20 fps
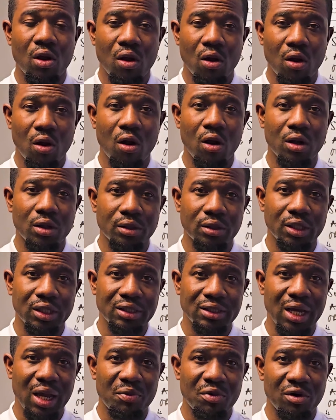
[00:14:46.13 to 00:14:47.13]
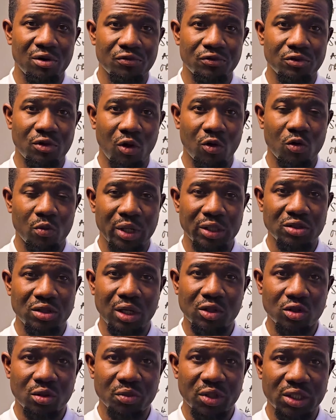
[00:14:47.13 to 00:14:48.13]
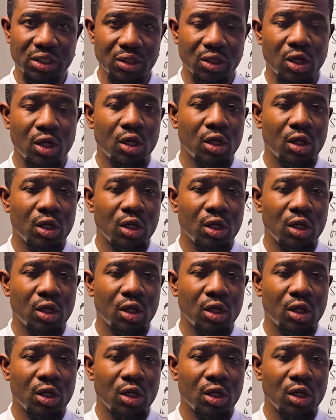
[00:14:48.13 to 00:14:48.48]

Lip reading: on the type of document you are submitting.